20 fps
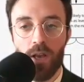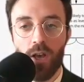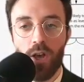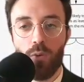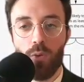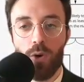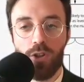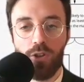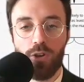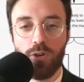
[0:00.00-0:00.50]

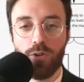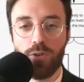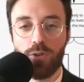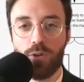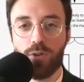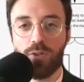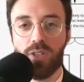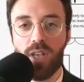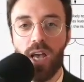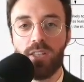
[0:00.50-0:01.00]
When
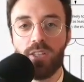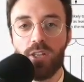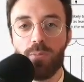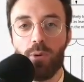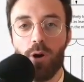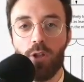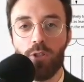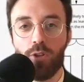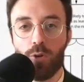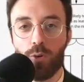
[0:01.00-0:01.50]
users end up
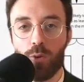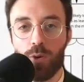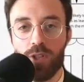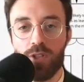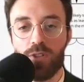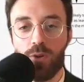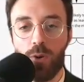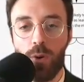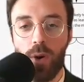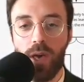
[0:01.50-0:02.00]
on the green
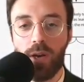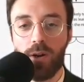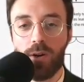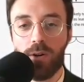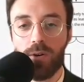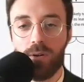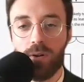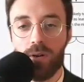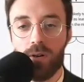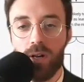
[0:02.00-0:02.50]
square,
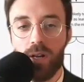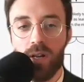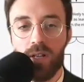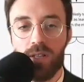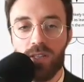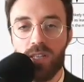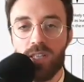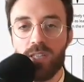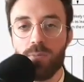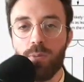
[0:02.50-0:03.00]

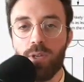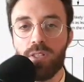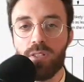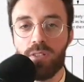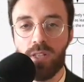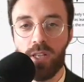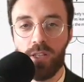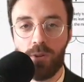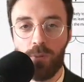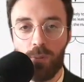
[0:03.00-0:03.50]
this means
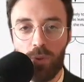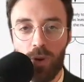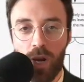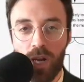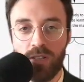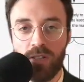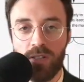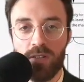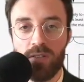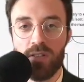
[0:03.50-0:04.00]
that the
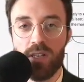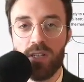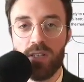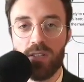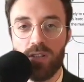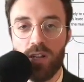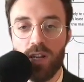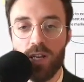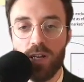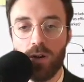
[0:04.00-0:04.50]
practice
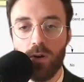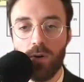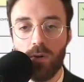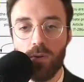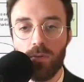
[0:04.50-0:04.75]
is legal.